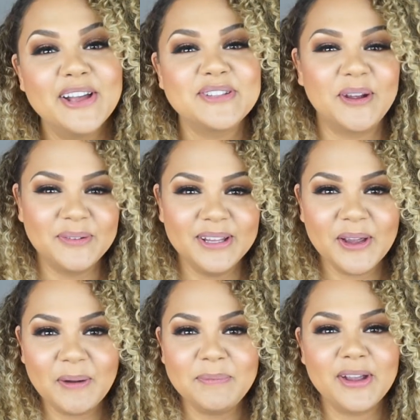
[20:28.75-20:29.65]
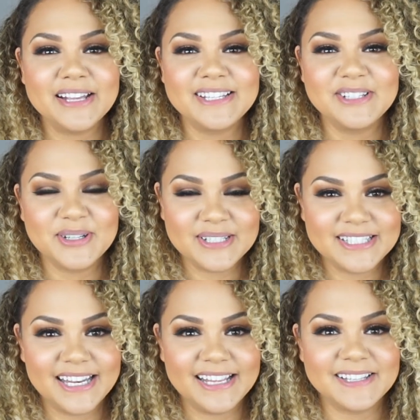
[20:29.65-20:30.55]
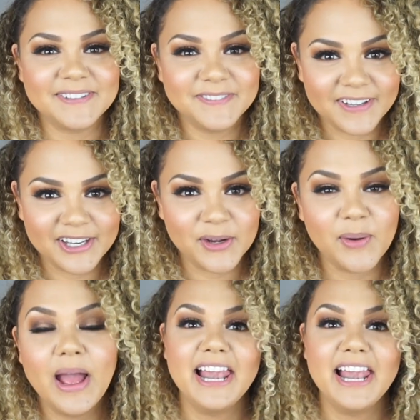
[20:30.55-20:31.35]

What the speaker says: So I really hope you guys enjoyed today's video.